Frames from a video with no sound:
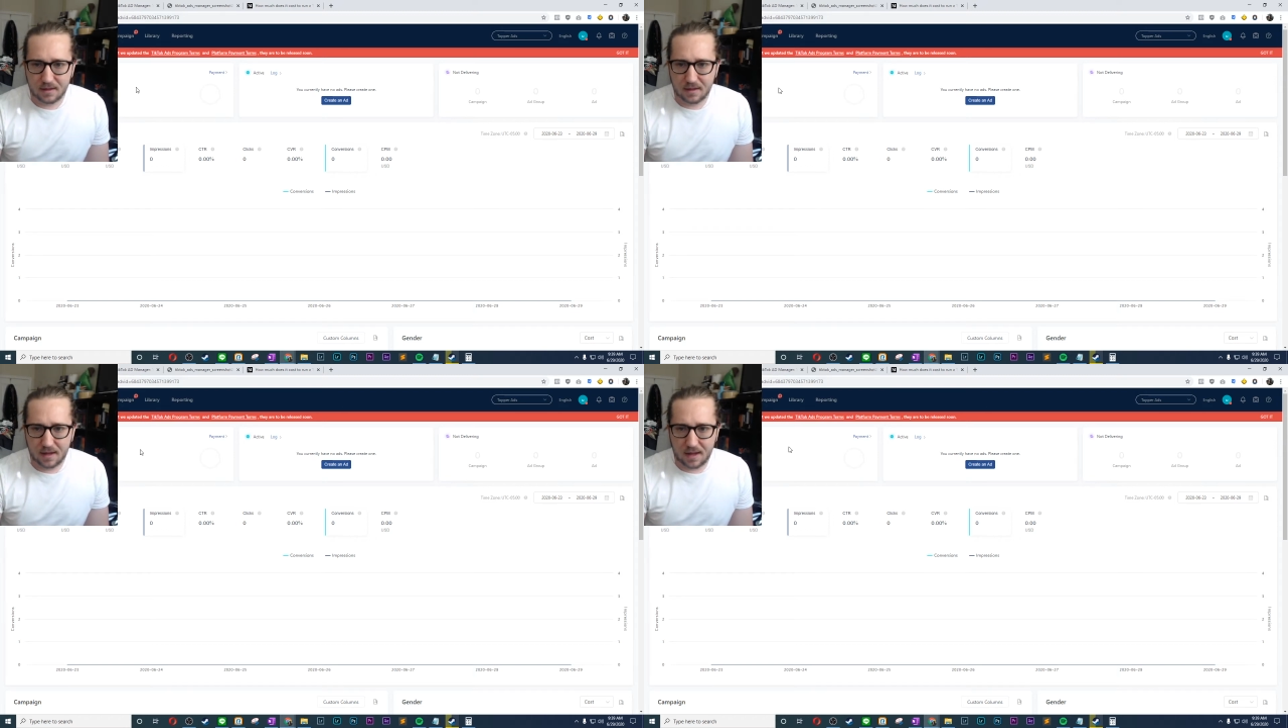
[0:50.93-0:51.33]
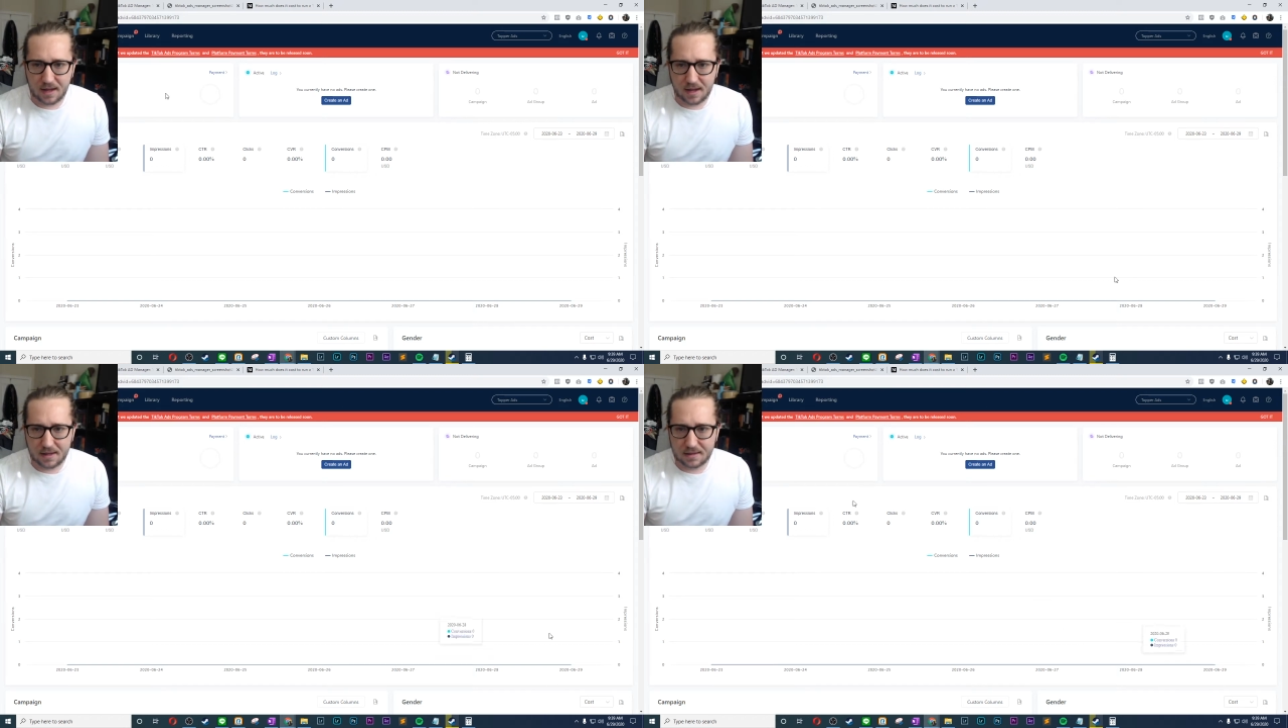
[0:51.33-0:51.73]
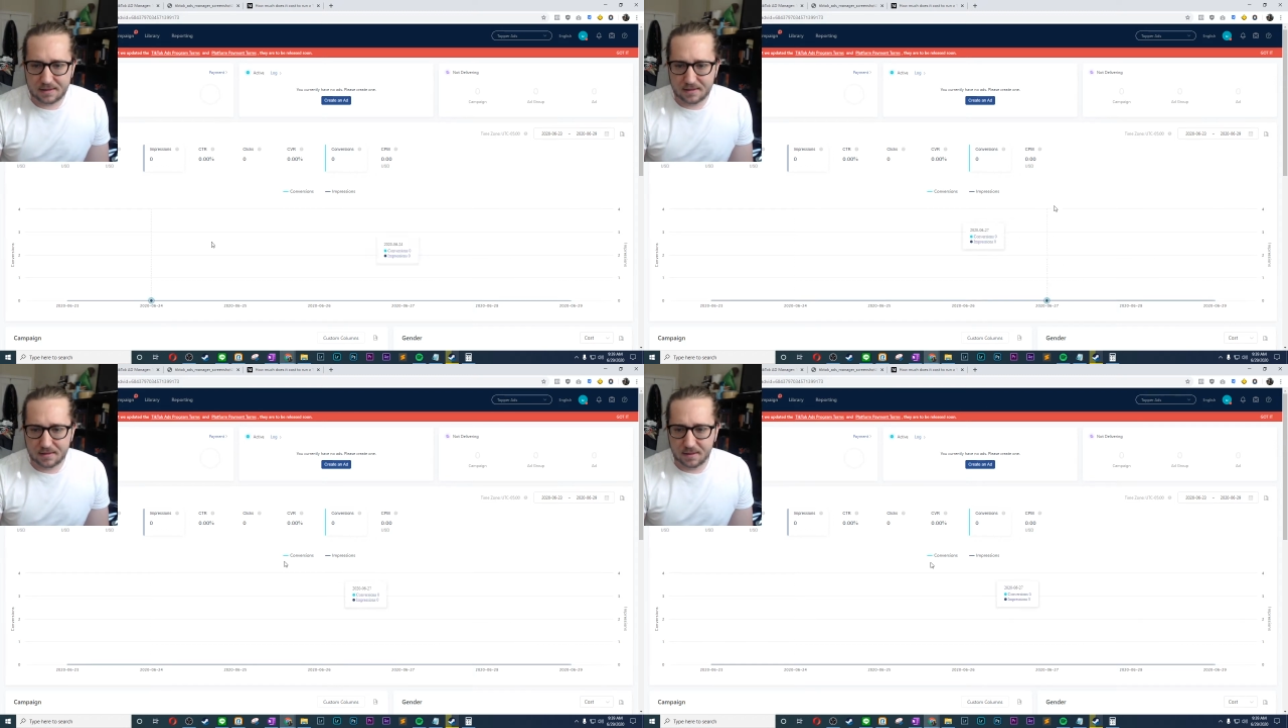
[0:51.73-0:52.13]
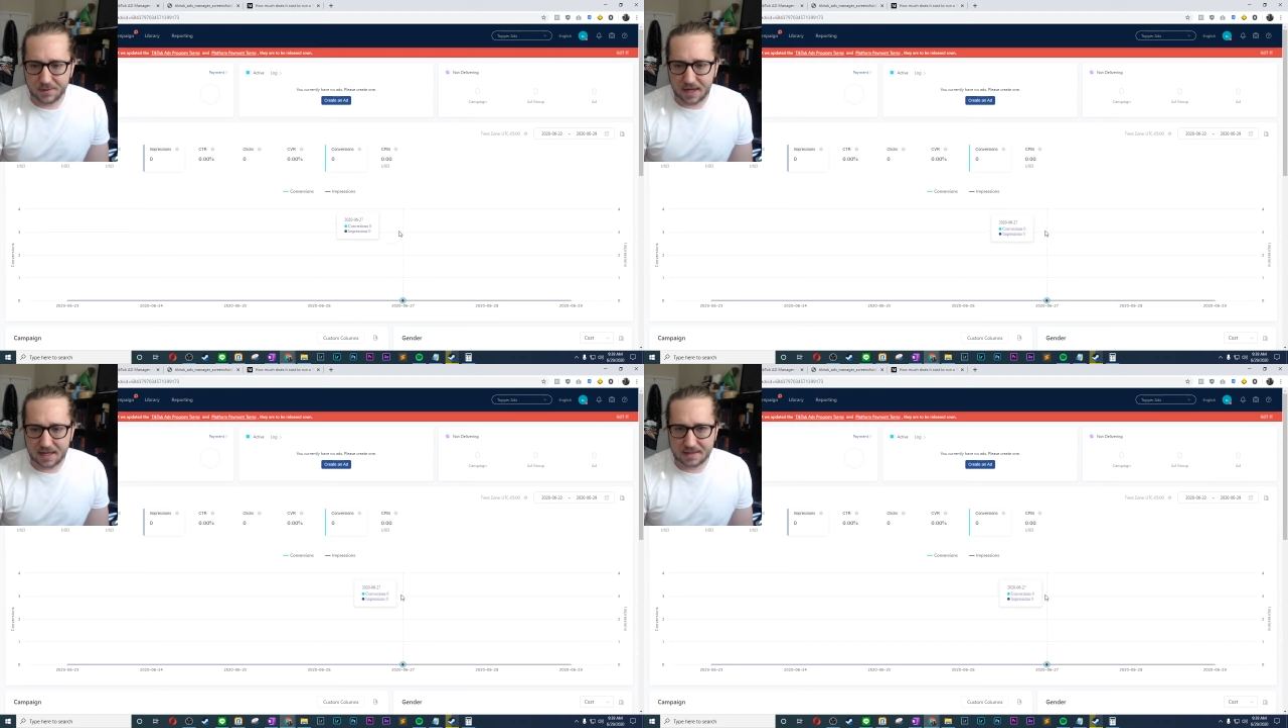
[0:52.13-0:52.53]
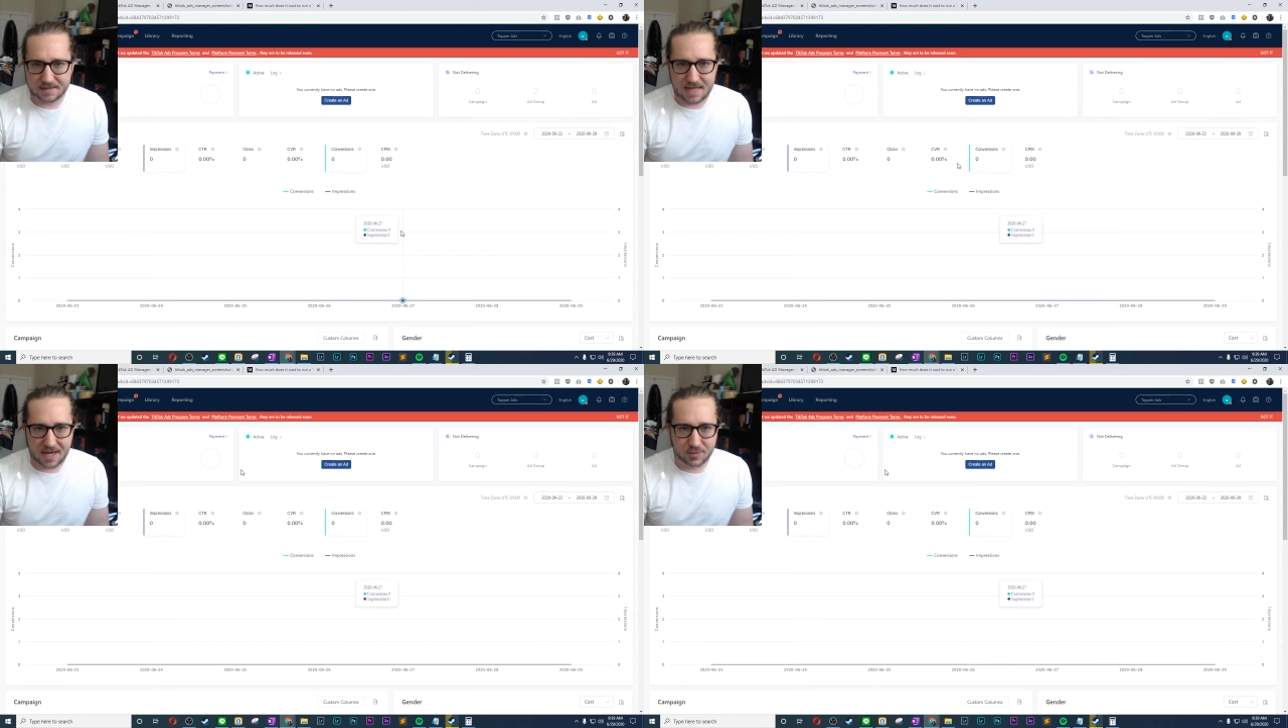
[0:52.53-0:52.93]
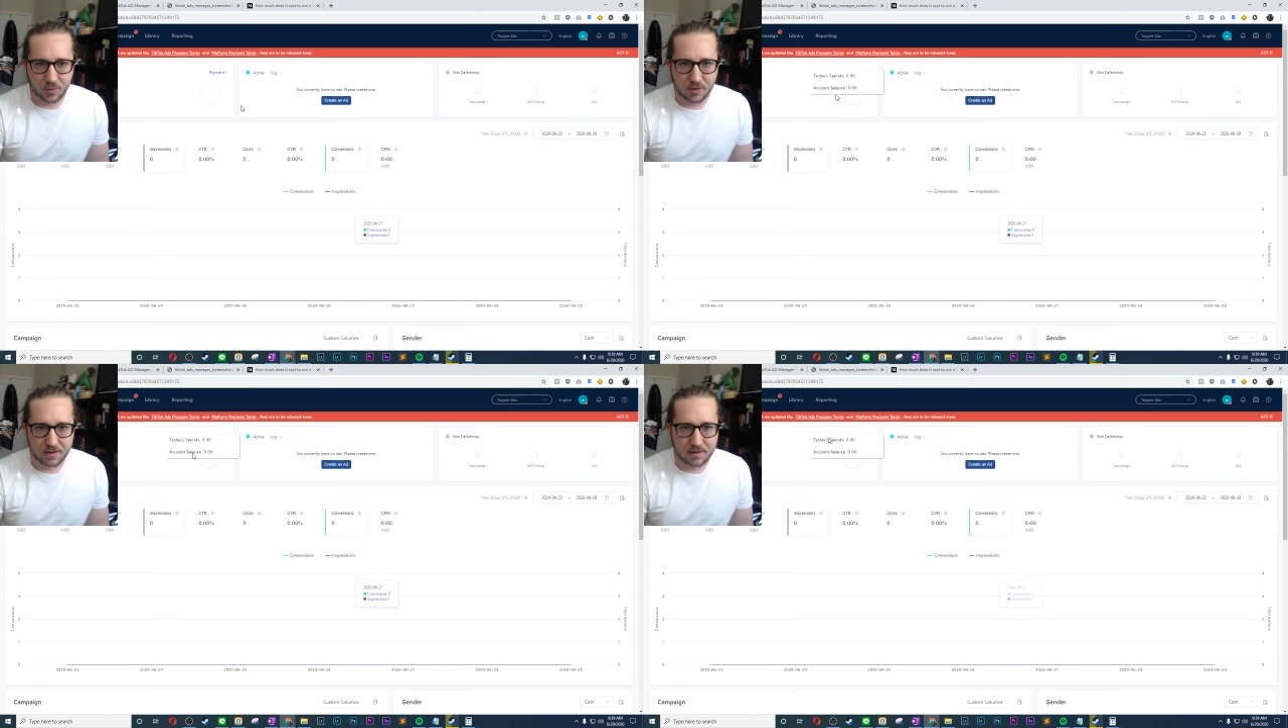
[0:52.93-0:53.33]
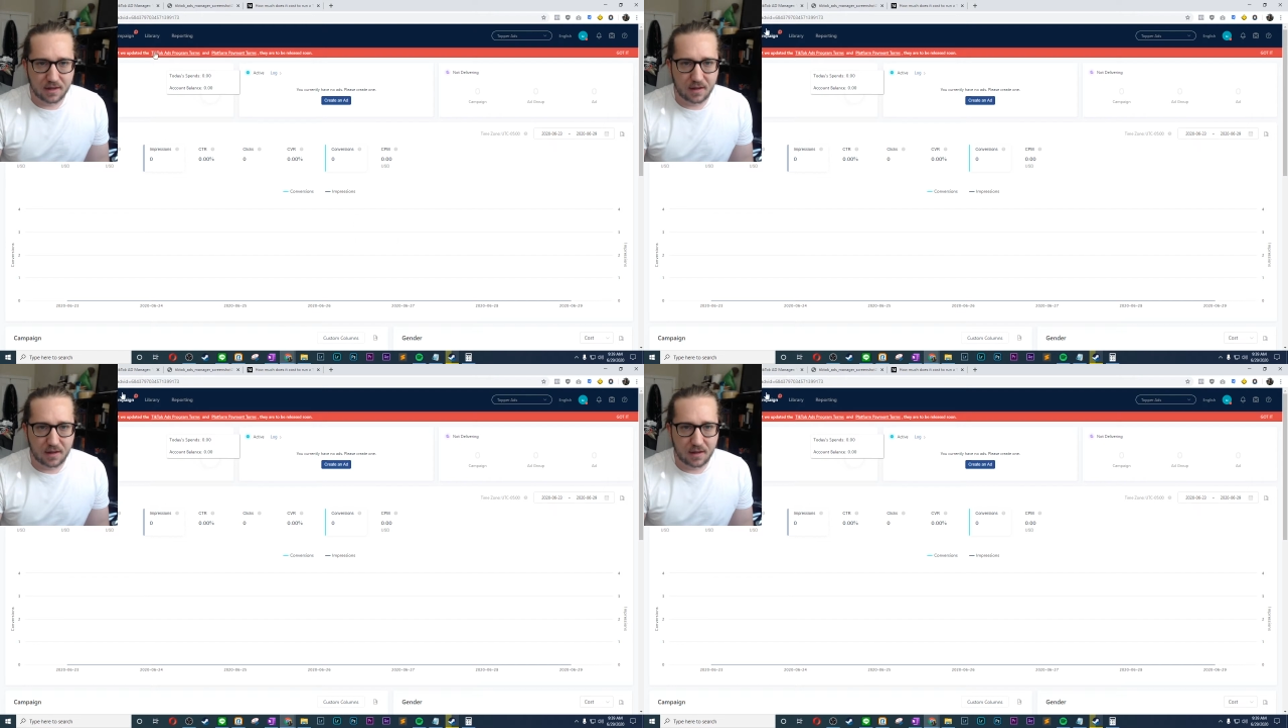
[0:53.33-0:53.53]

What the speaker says: and then we kind of get this dashboard.